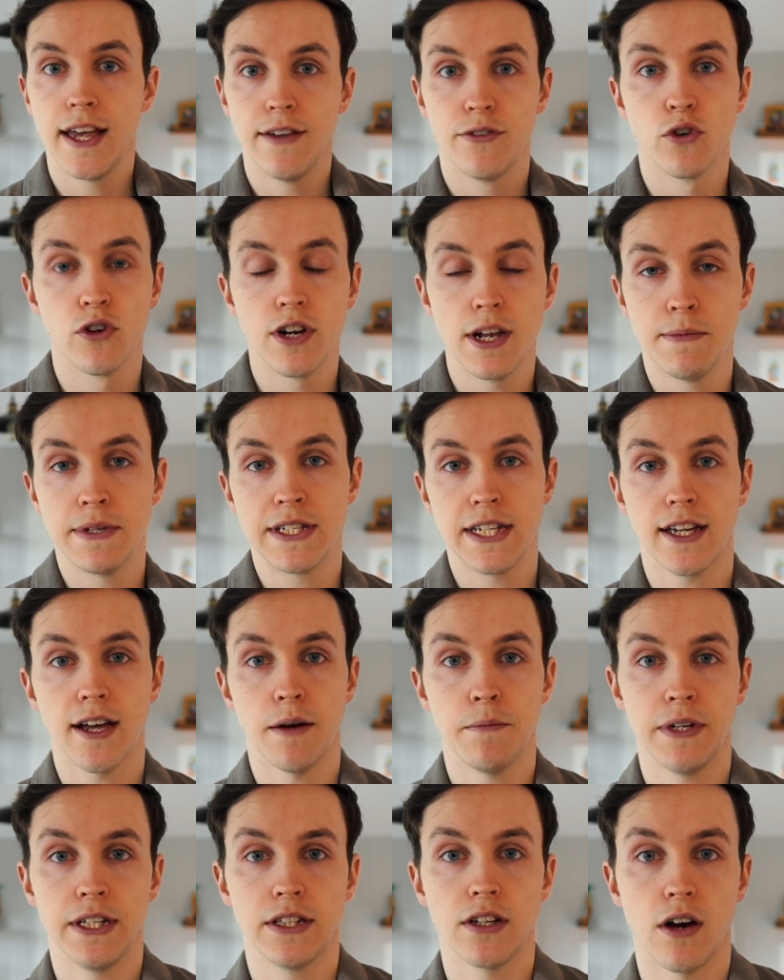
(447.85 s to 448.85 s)
If you're a limited
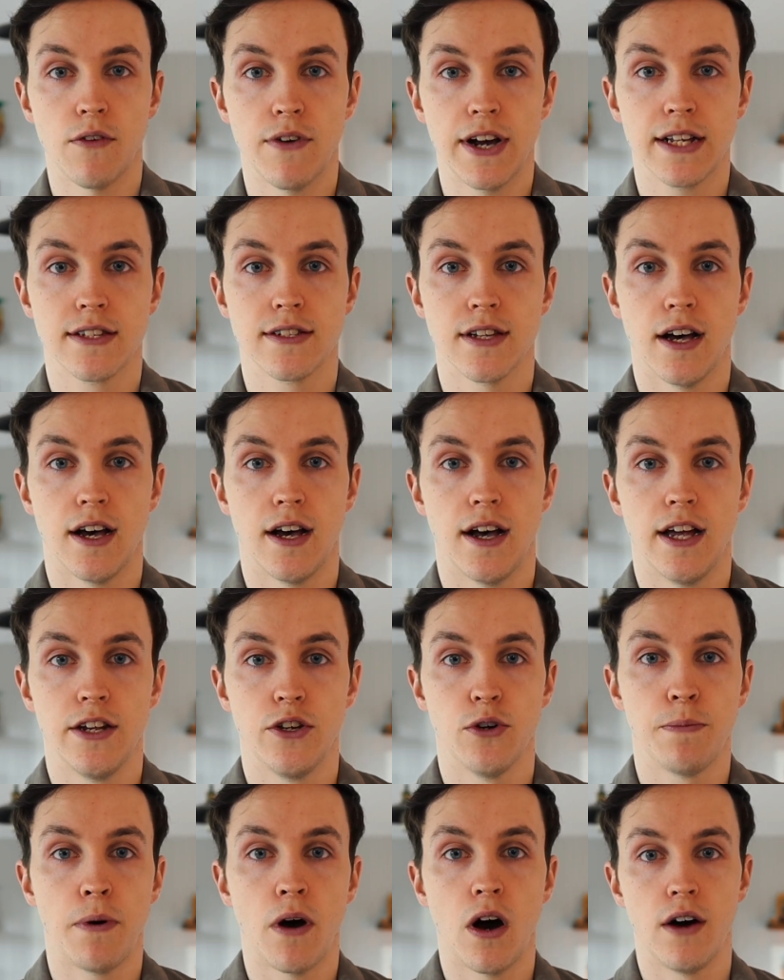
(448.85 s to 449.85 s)
company director and
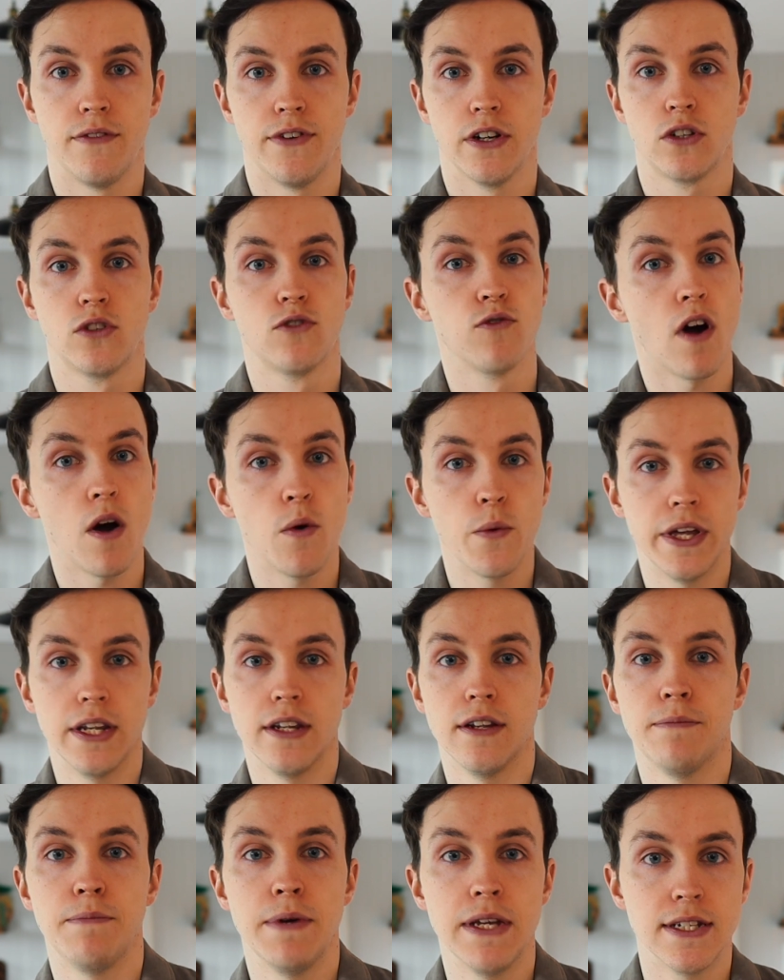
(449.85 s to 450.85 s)
you're part of a
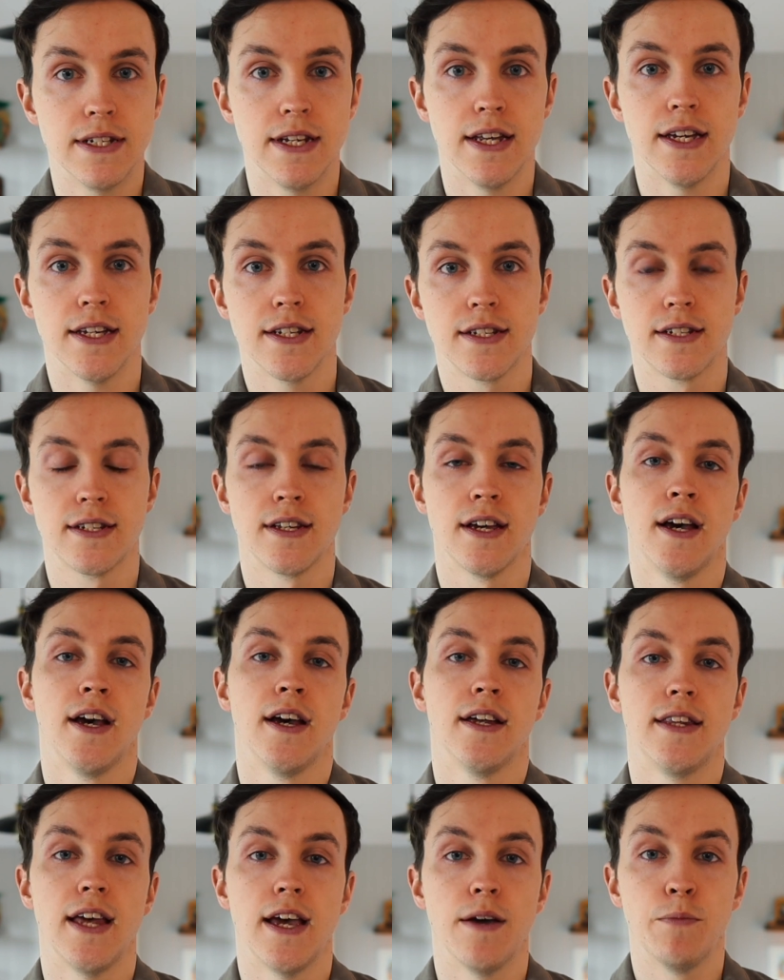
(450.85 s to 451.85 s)
growing business,
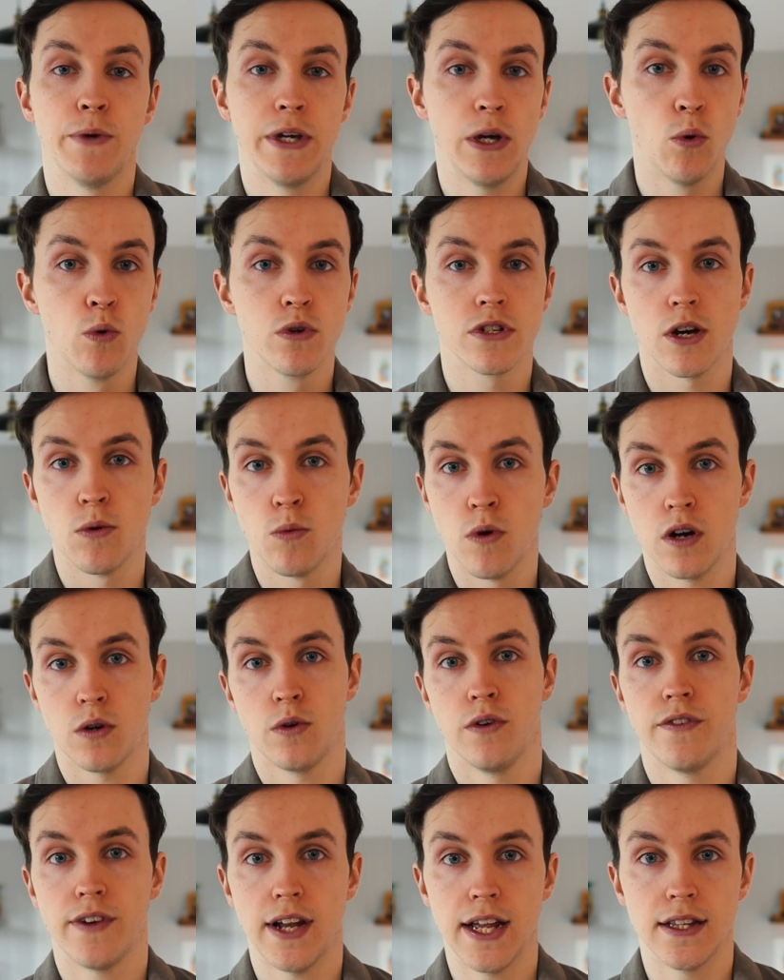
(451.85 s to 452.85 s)
then we also
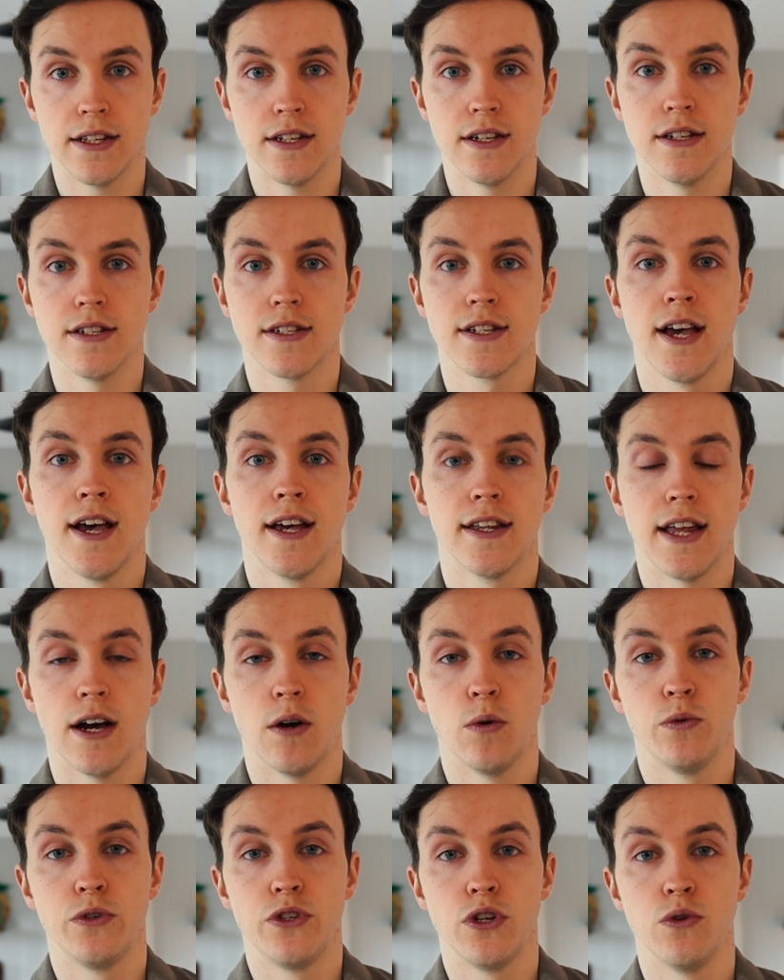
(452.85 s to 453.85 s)
work with lenders
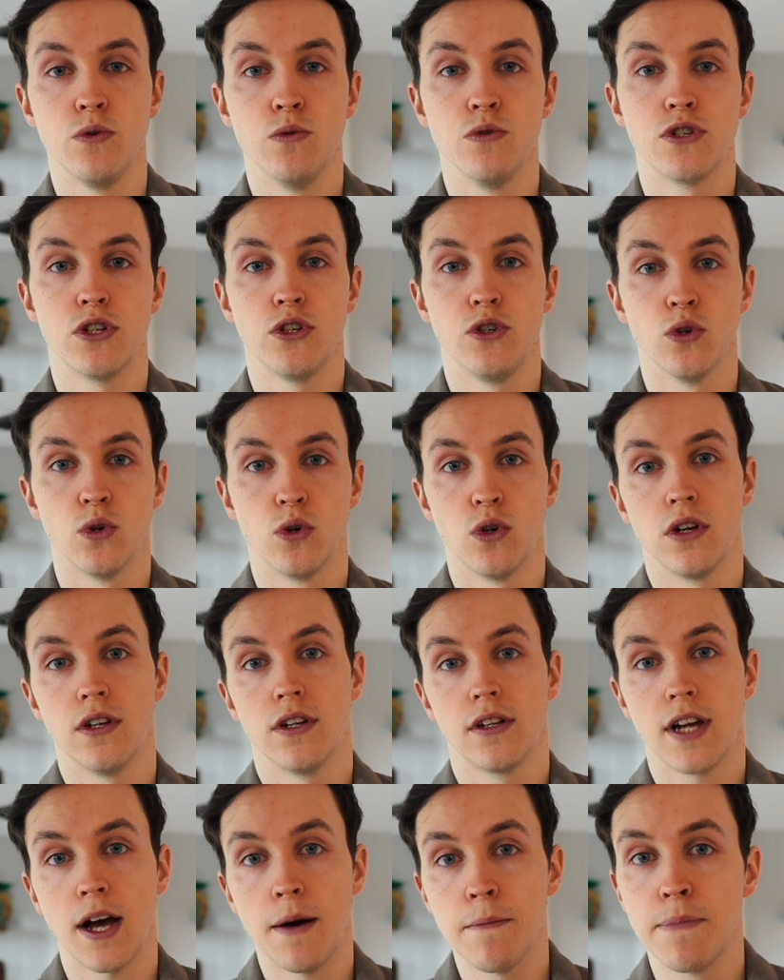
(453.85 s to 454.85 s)
that will use your
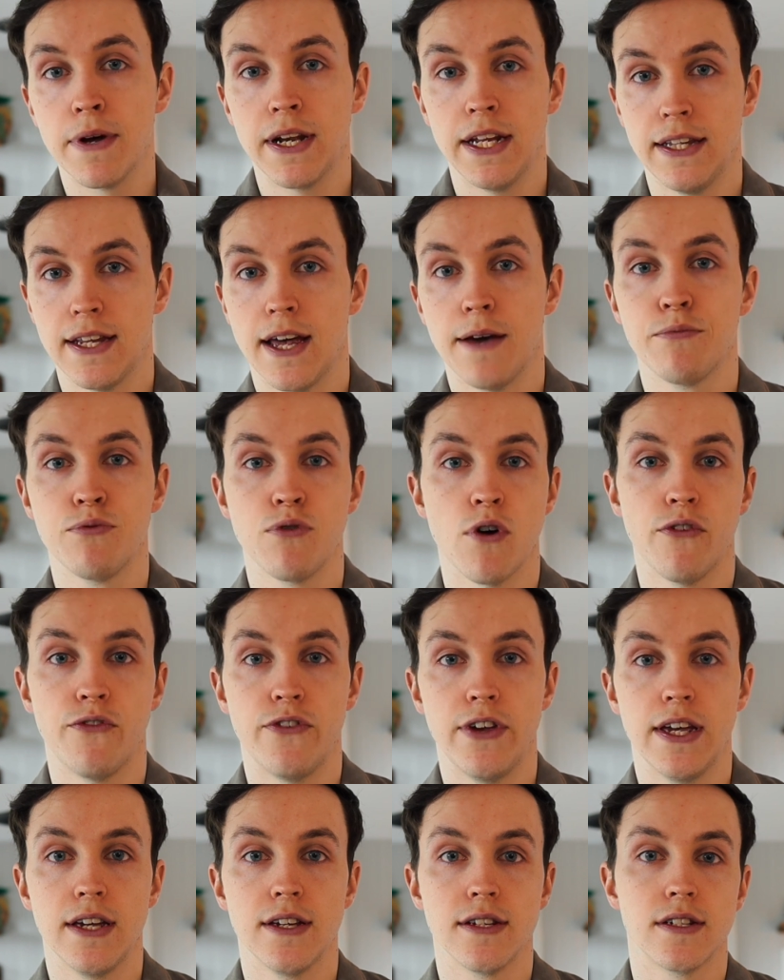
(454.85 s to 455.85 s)
company net
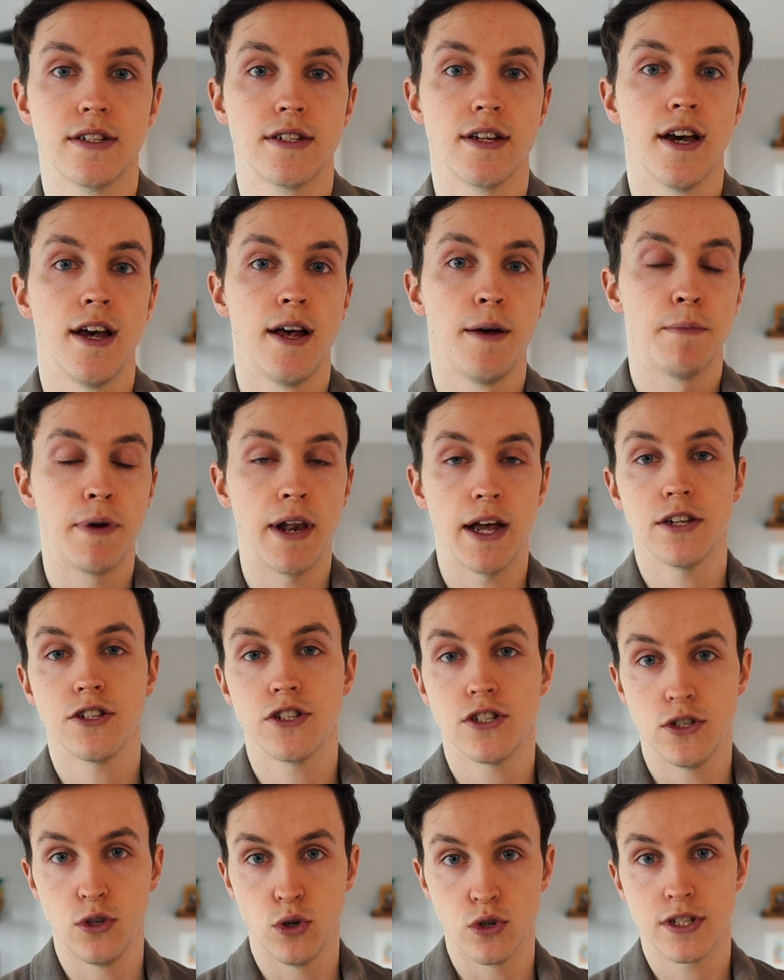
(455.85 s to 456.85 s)
profits
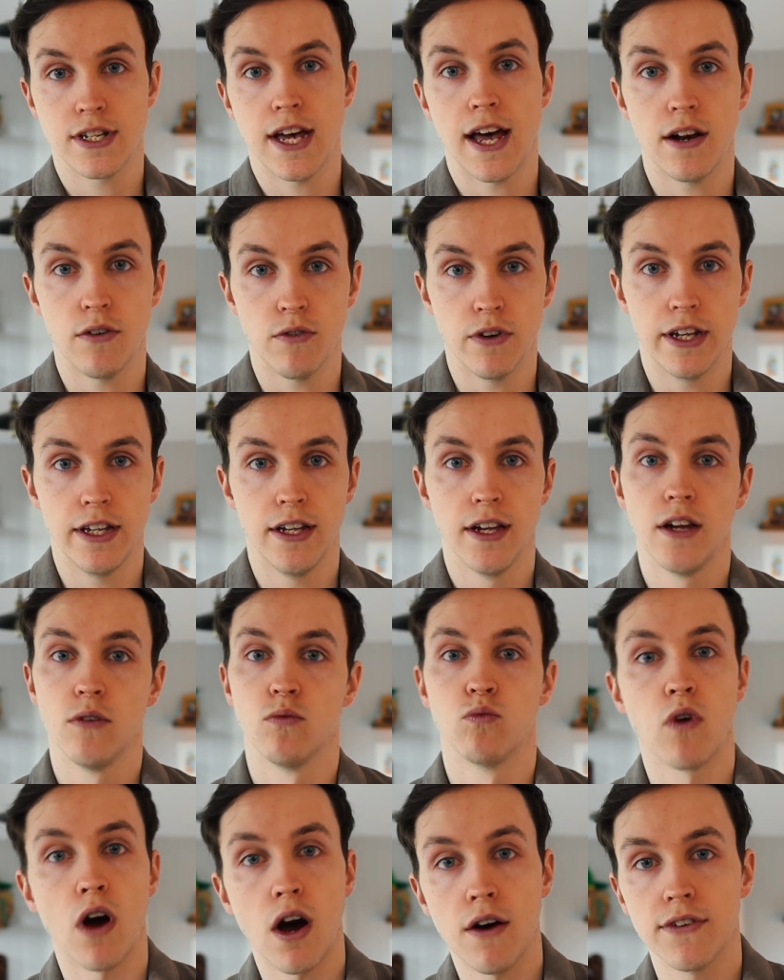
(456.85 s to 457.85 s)
plus your salary
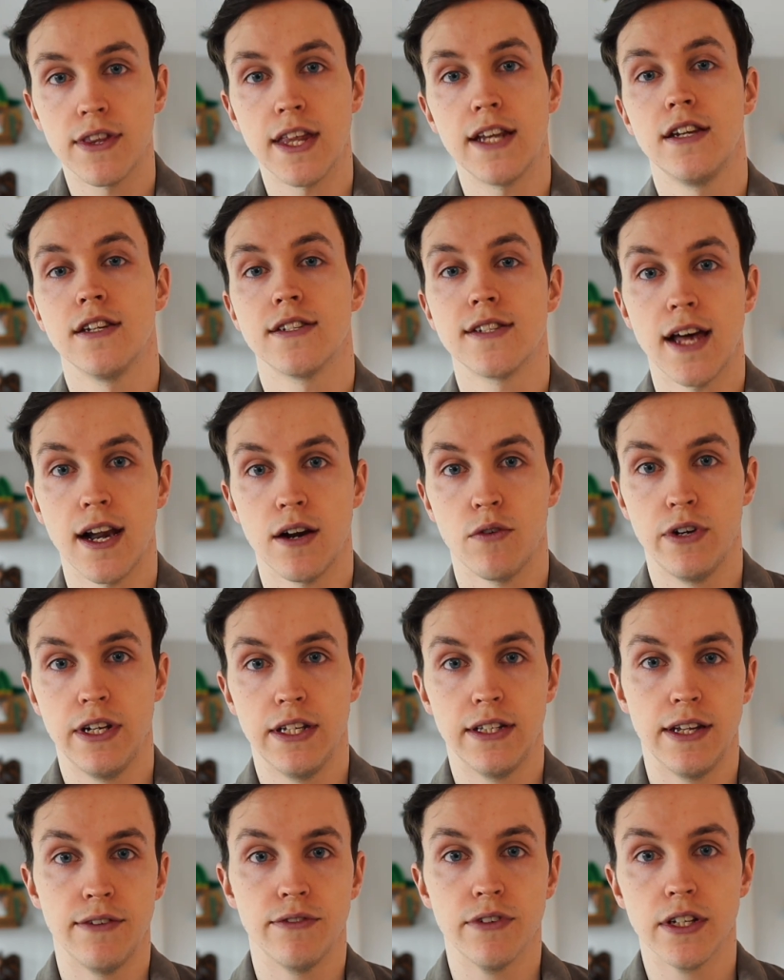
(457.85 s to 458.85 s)
rather than your salary
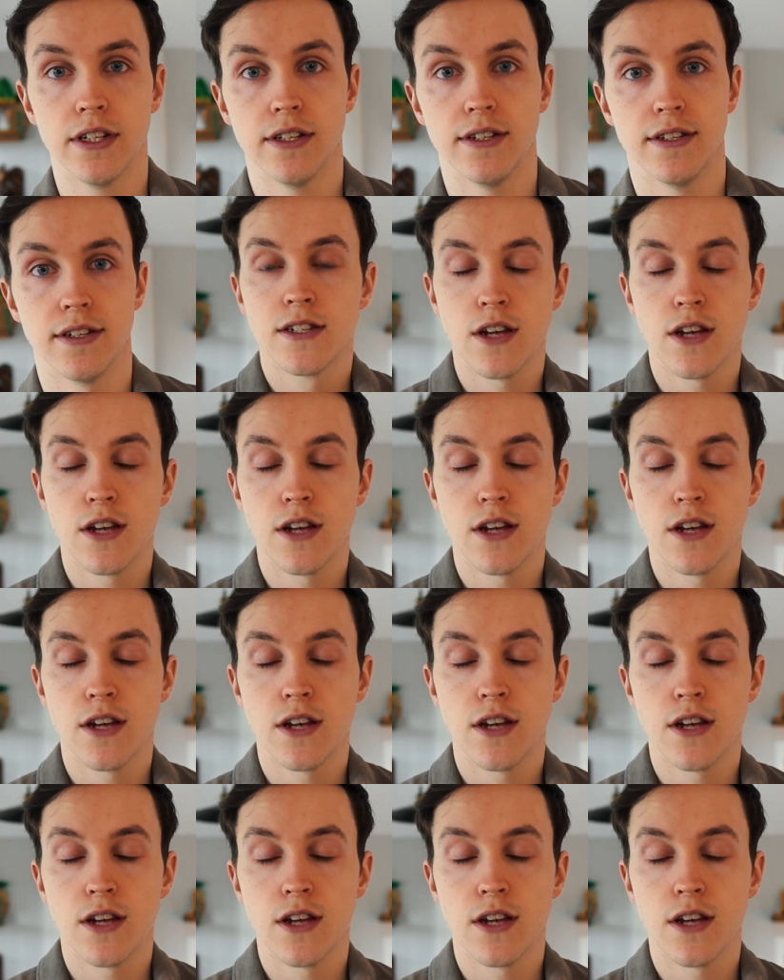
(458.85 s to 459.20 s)
and dividend.